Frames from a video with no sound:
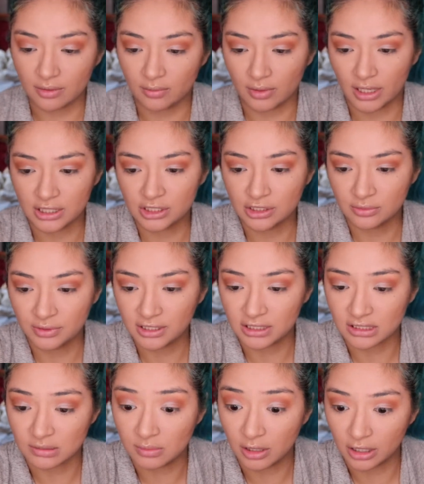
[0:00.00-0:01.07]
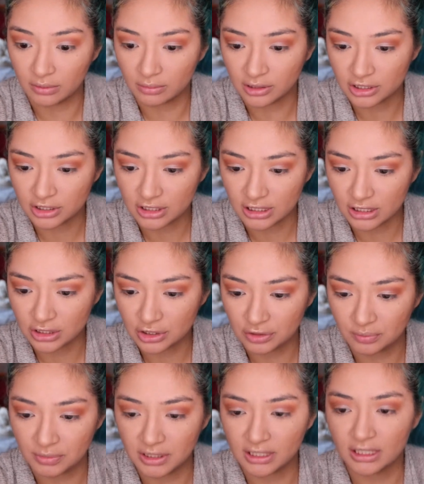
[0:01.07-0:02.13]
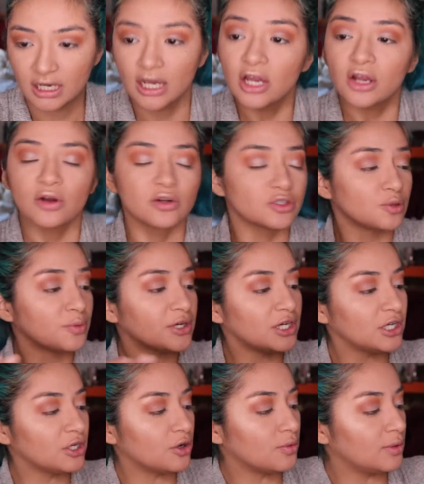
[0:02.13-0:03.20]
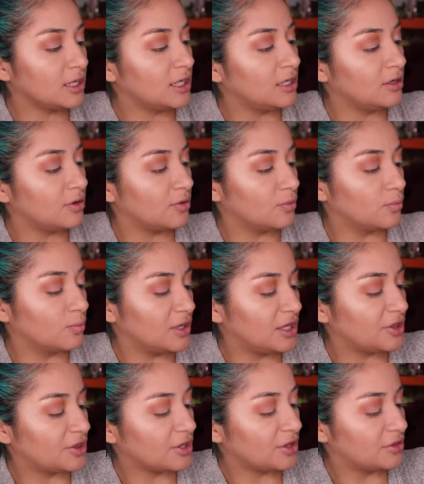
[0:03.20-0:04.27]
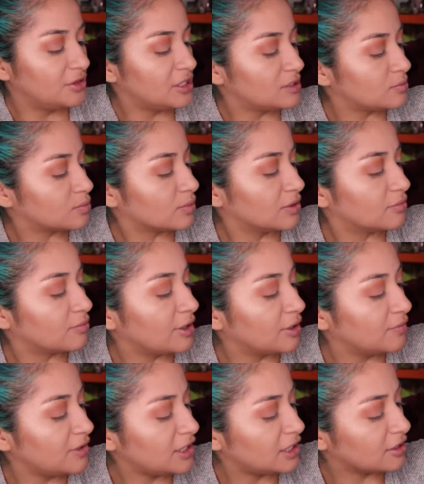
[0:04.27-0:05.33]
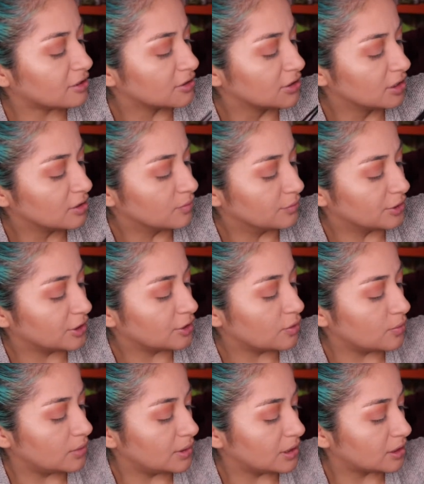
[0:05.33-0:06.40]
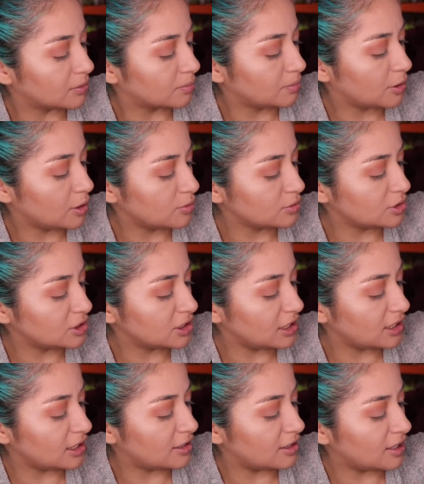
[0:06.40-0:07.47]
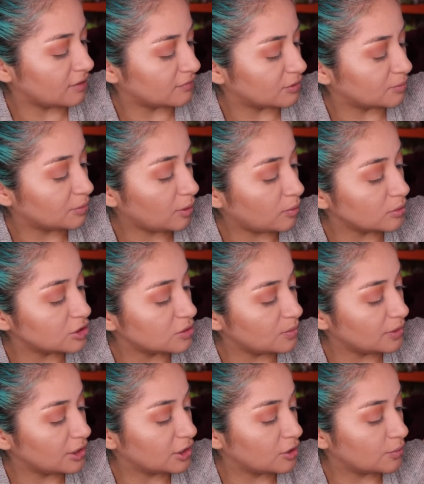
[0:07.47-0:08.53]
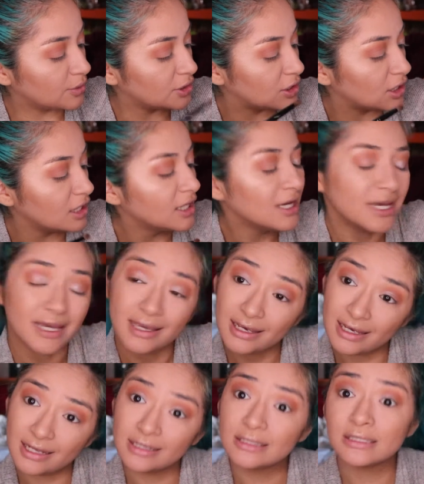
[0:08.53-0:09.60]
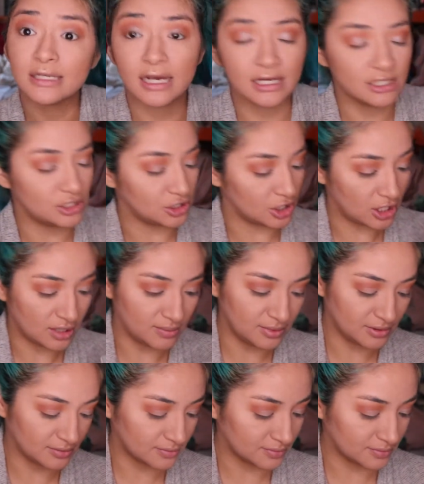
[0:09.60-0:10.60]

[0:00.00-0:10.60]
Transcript: Well, actually, we need a smaller brush. That's too big. So we're going to go in with this one right over here. We're going to go with Potion, and then after Potion, we're going to go with the inside job.